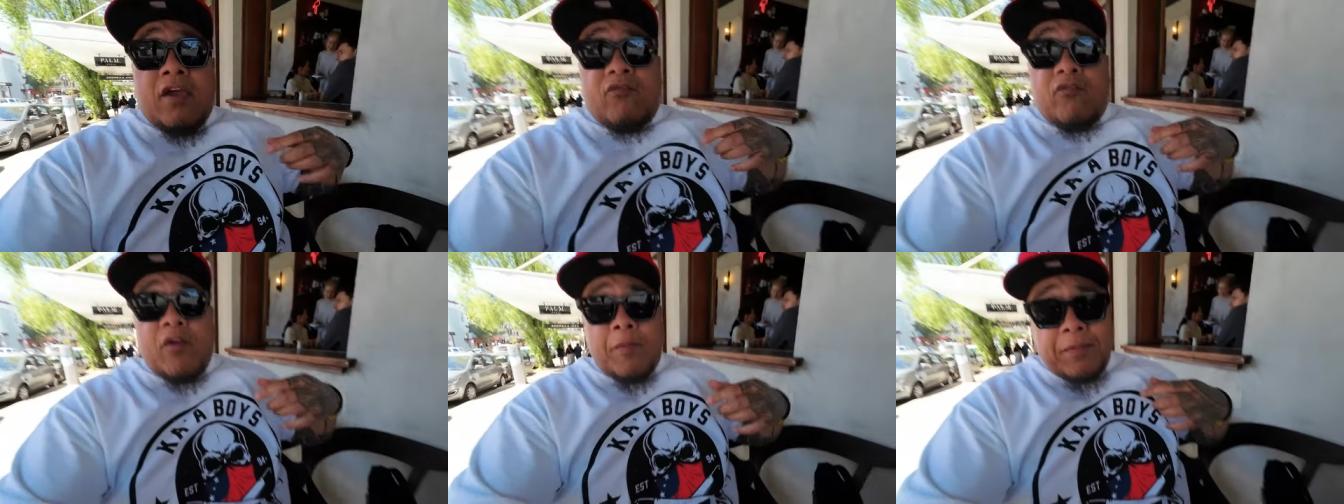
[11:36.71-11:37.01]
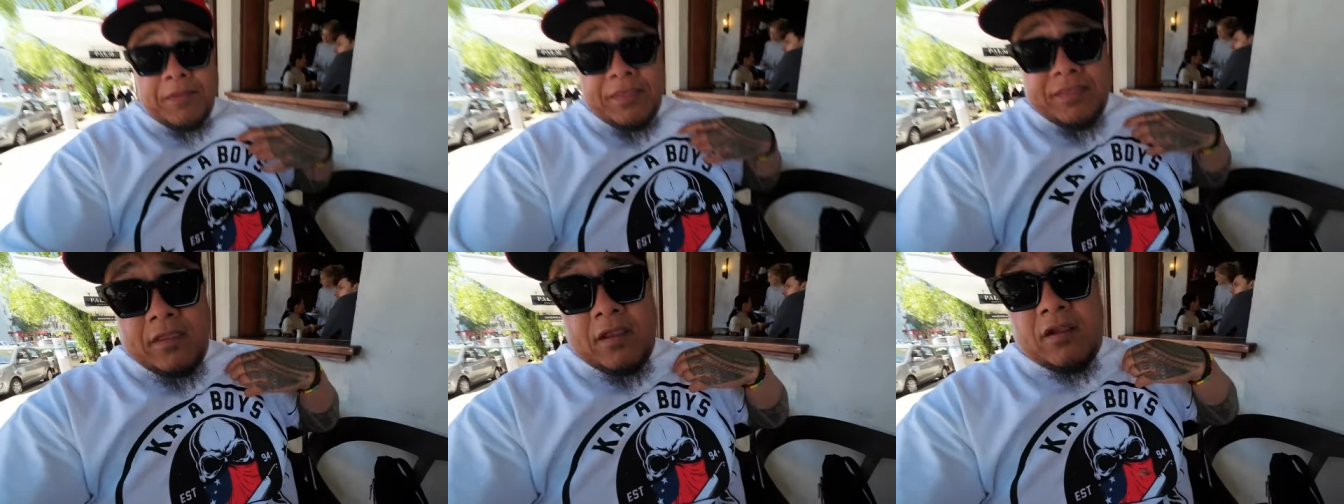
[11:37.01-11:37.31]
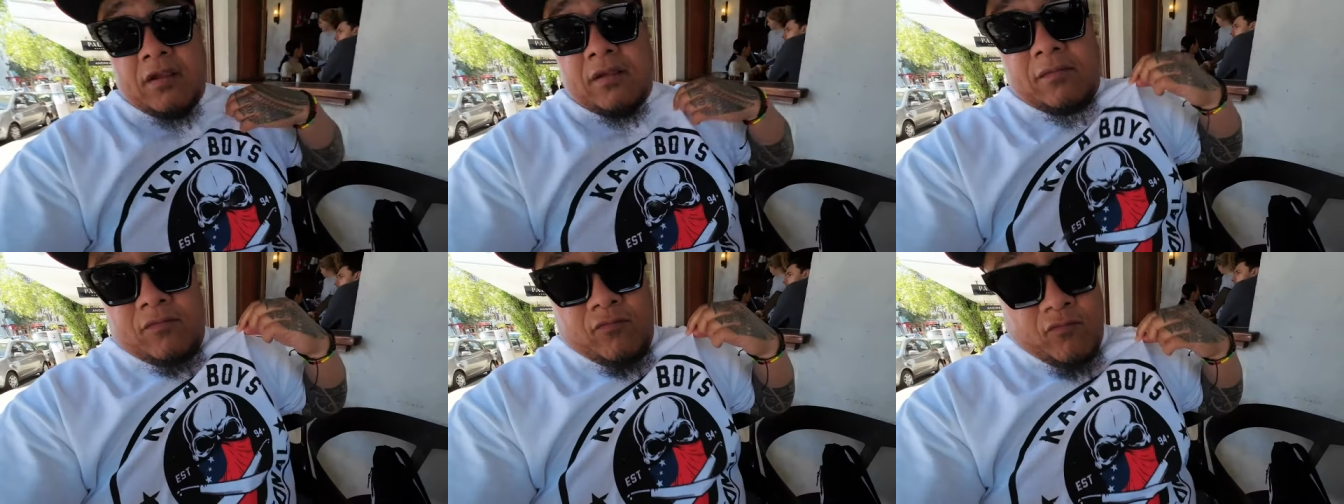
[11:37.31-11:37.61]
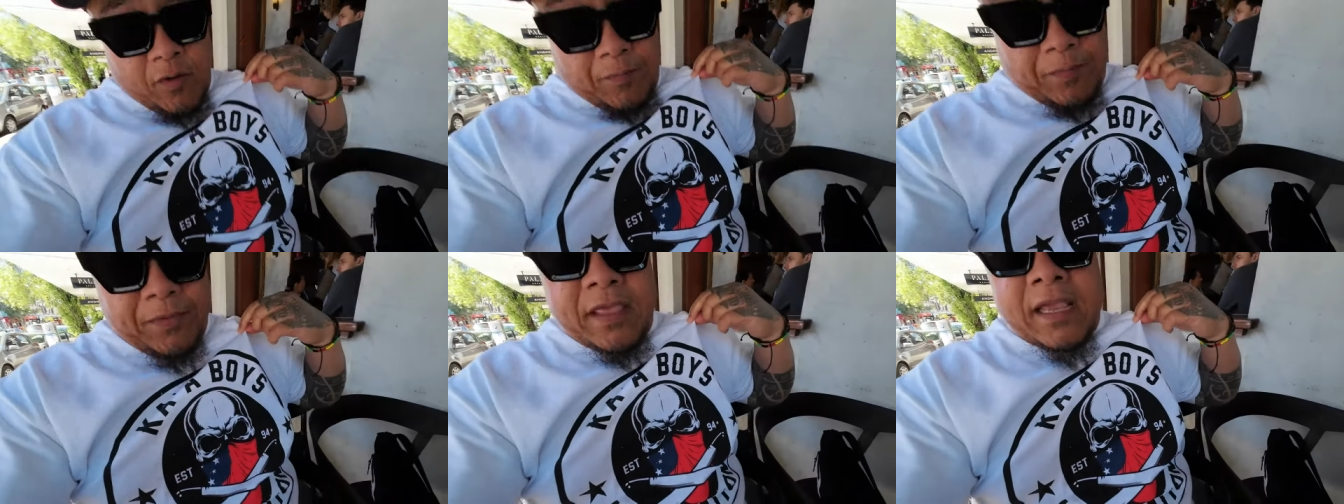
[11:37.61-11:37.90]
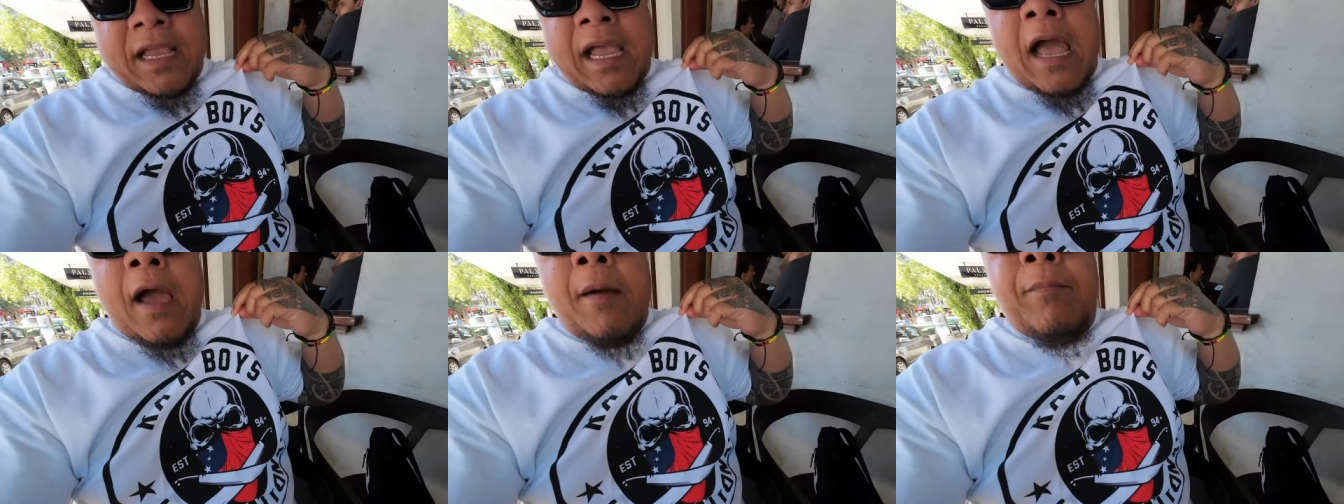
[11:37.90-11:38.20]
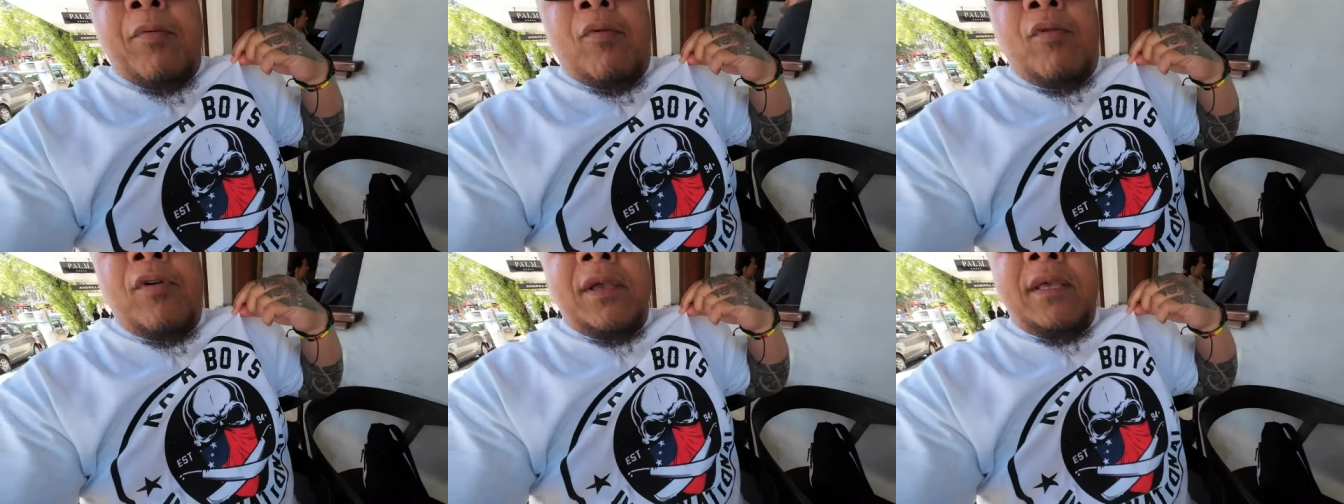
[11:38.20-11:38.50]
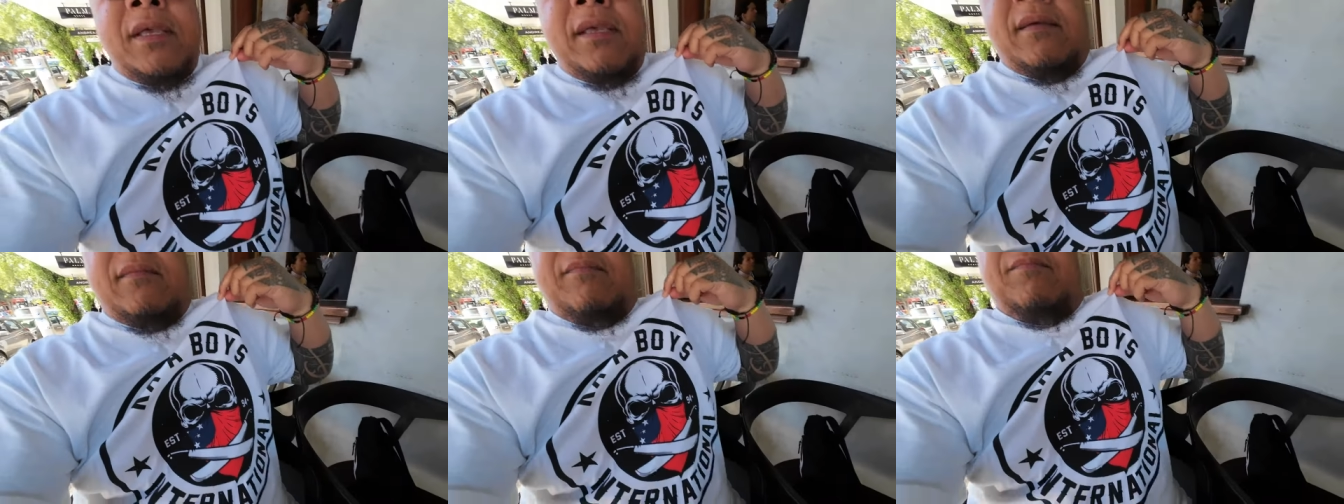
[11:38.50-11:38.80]
Rippy, Rippy the
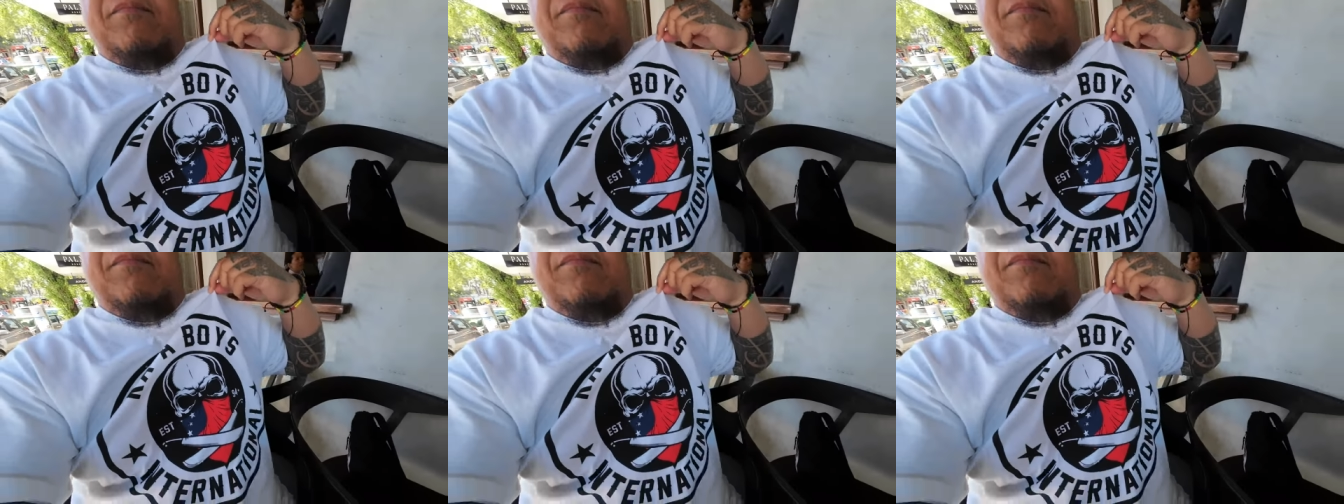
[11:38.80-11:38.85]
cowboy Boy